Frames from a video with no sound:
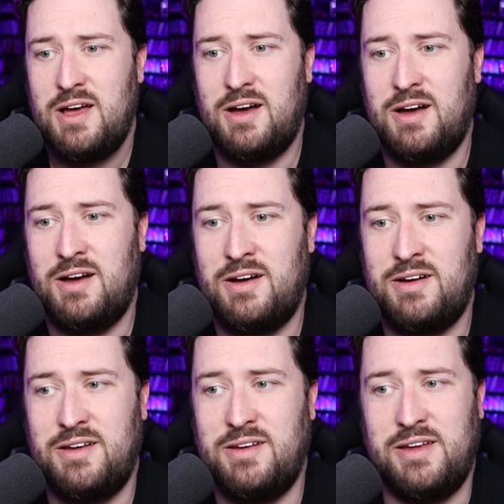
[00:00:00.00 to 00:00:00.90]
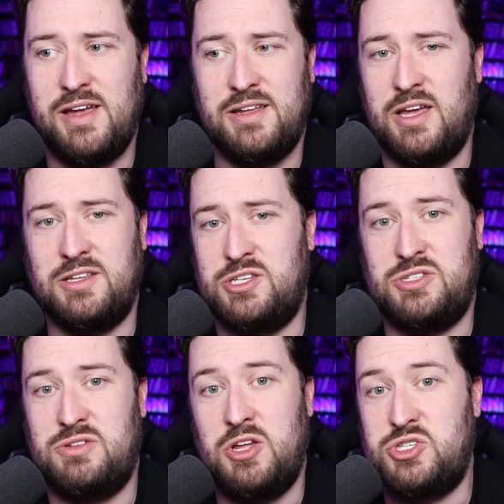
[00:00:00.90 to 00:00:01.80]
uh it, it's
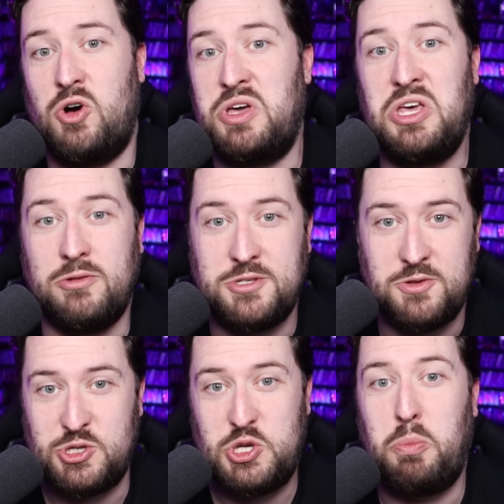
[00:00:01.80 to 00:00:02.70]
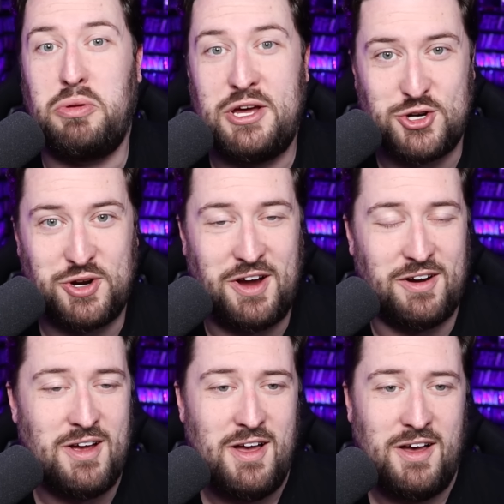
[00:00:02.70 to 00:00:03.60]
just it's all guilt there's no pleasure
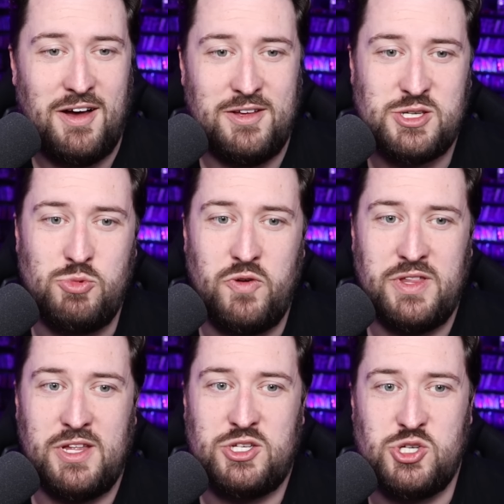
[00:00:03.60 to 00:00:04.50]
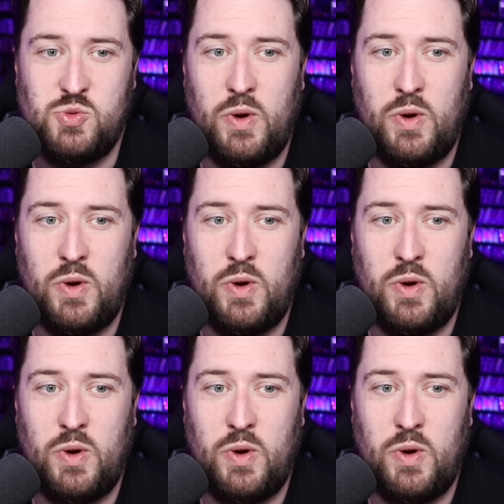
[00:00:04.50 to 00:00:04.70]
here uh it's a movie that's just